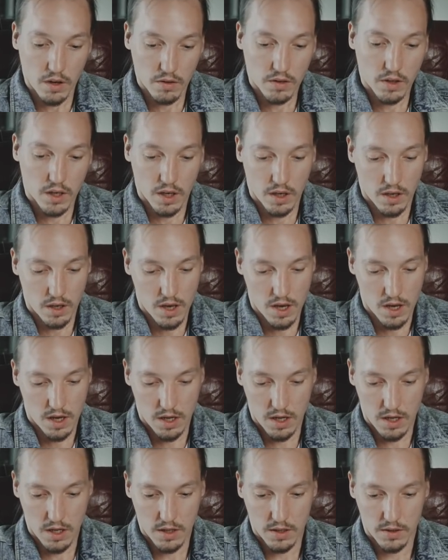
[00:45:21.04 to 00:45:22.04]
Okay.
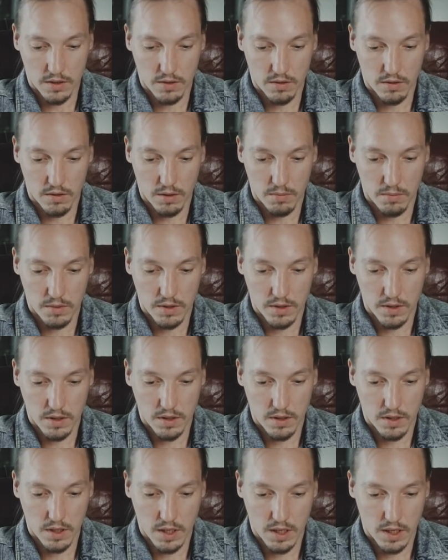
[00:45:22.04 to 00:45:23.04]
So let me
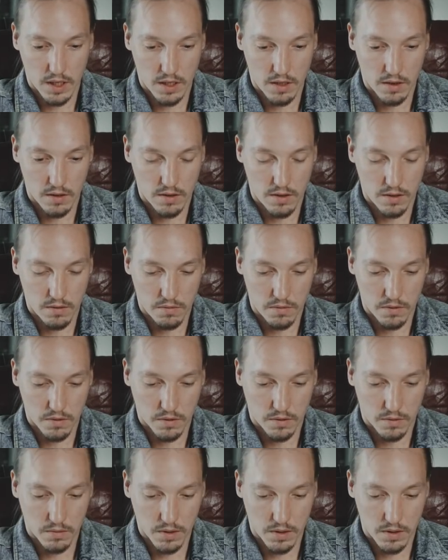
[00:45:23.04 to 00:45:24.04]
see. I had a
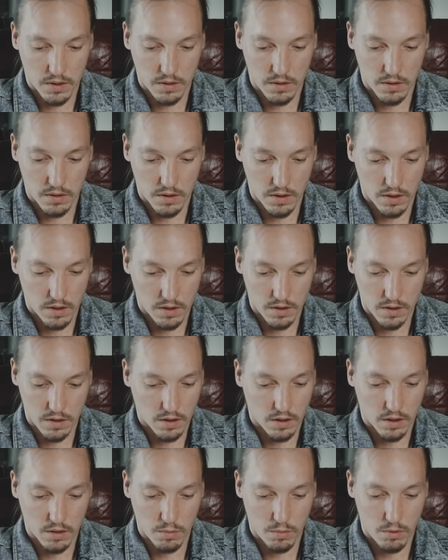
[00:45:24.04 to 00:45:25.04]
different question in
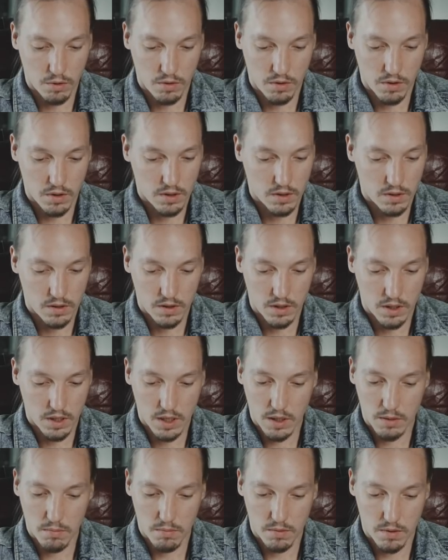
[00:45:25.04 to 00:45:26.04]
the community
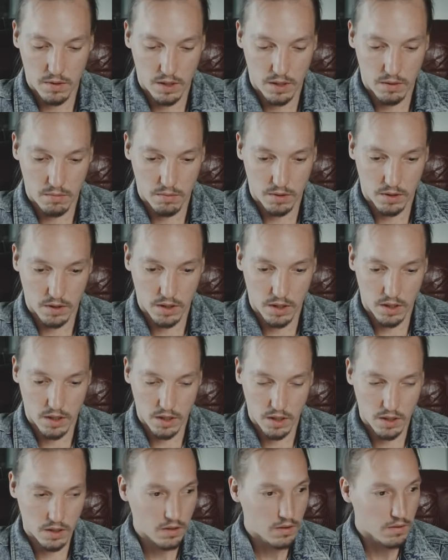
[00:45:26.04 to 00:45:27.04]
tab. Let me get
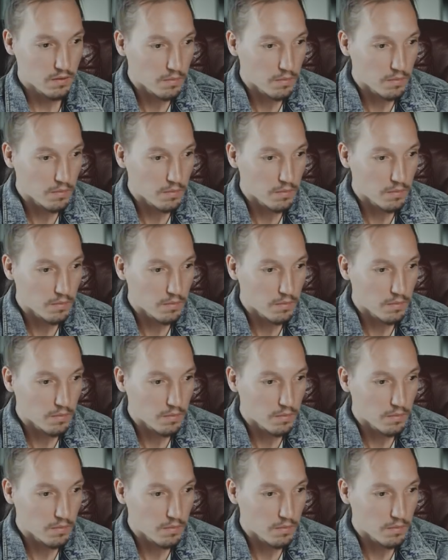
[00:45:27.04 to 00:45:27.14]
it.